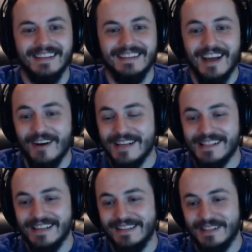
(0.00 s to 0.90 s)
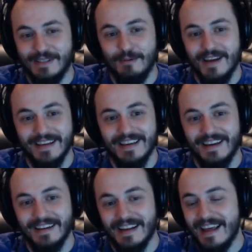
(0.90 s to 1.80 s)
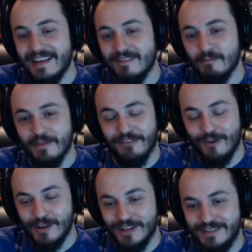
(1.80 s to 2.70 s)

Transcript: No, he said just wait, yeah. And before